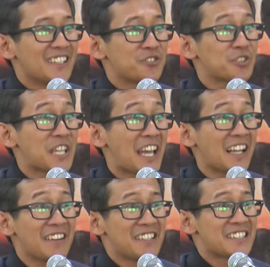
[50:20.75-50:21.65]
to
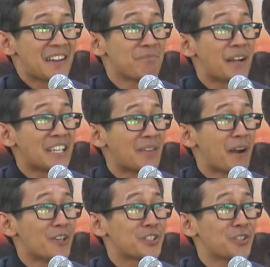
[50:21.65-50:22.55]
tell somebody
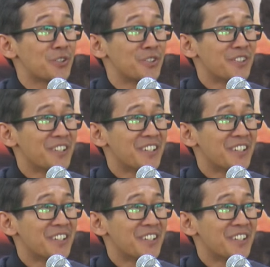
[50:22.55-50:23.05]
about you.